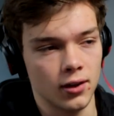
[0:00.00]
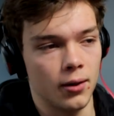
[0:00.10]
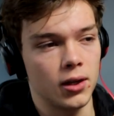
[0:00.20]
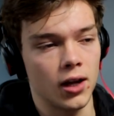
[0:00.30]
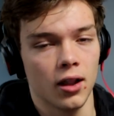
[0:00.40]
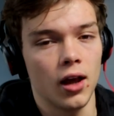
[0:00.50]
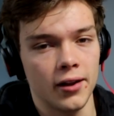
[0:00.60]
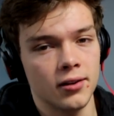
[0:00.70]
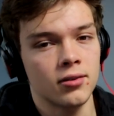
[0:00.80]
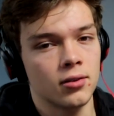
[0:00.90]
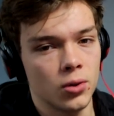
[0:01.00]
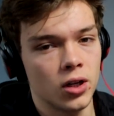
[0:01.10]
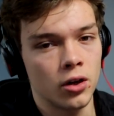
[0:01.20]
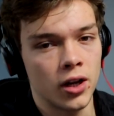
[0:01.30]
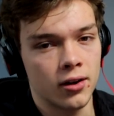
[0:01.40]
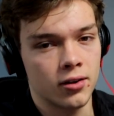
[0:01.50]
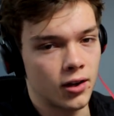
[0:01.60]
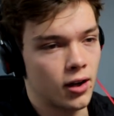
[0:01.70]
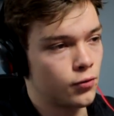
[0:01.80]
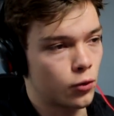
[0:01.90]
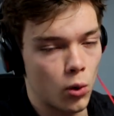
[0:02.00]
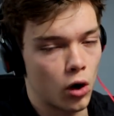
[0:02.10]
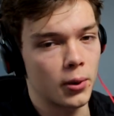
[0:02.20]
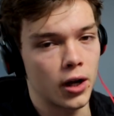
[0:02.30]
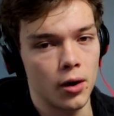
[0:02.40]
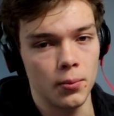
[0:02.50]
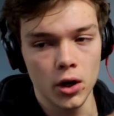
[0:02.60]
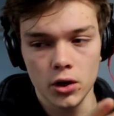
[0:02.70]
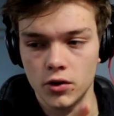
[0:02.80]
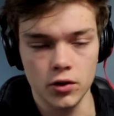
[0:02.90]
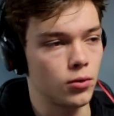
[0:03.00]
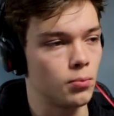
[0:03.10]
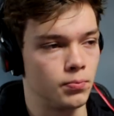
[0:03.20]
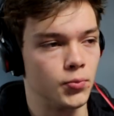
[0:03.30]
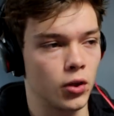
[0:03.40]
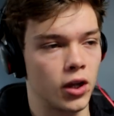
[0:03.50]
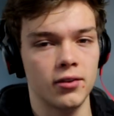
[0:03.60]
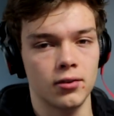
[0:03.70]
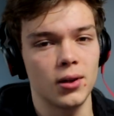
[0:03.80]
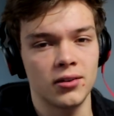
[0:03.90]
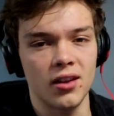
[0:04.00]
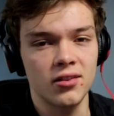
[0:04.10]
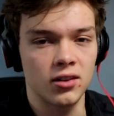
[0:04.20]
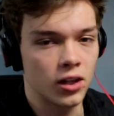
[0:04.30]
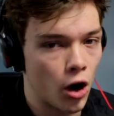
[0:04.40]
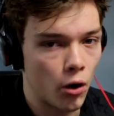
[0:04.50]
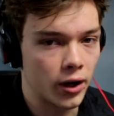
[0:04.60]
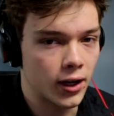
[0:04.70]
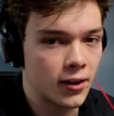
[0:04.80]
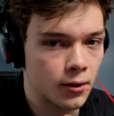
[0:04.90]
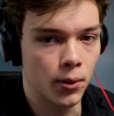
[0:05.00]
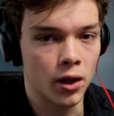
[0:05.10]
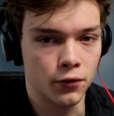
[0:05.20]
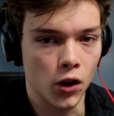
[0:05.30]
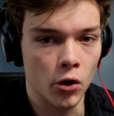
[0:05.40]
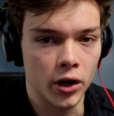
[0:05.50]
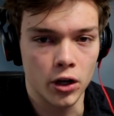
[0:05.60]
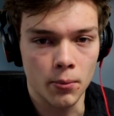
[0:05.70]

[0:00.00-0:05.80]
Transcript: I mean, I, I, this is a really good exercise for warming up, just to, to get some intensity going, get the blood flowing in your